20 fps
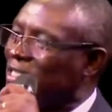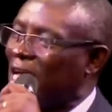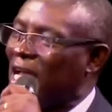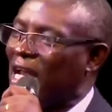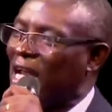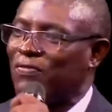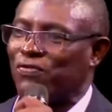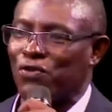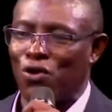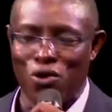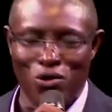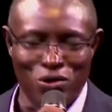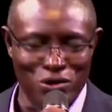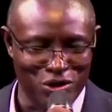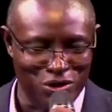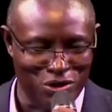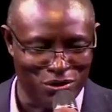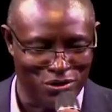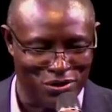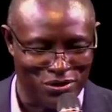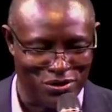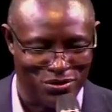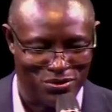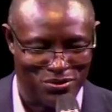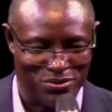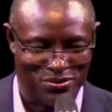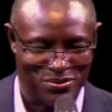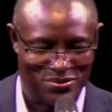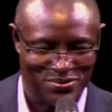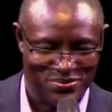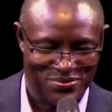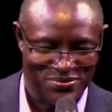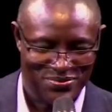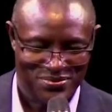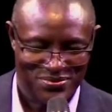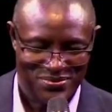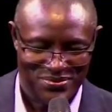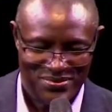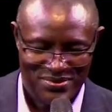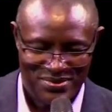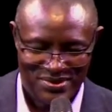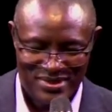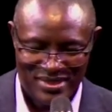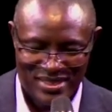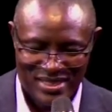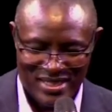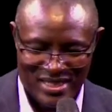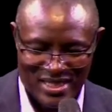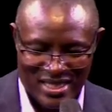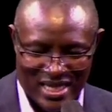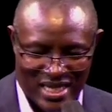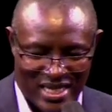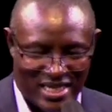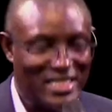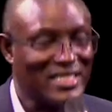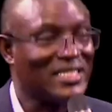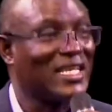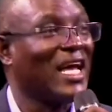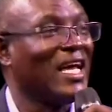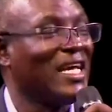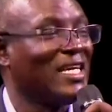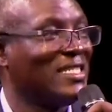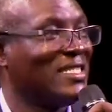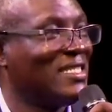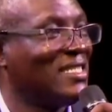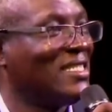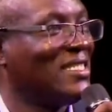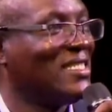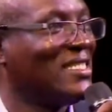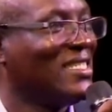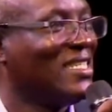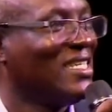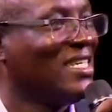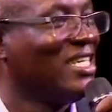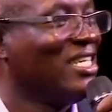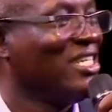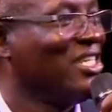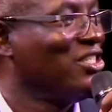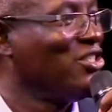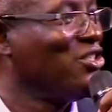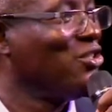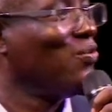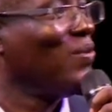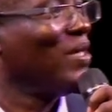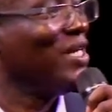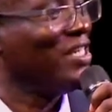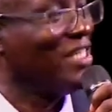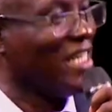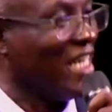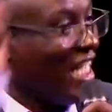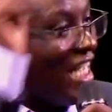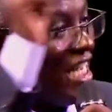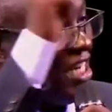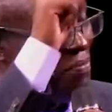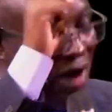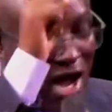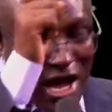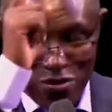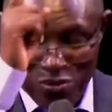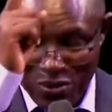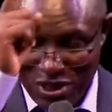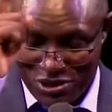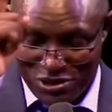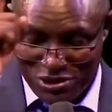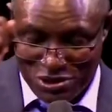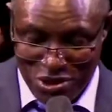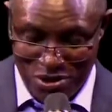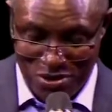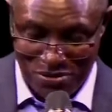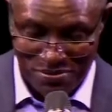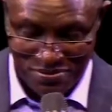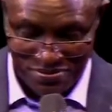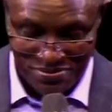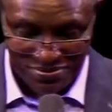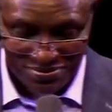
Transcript: that I've called you to. And he says, You will need my wisdom.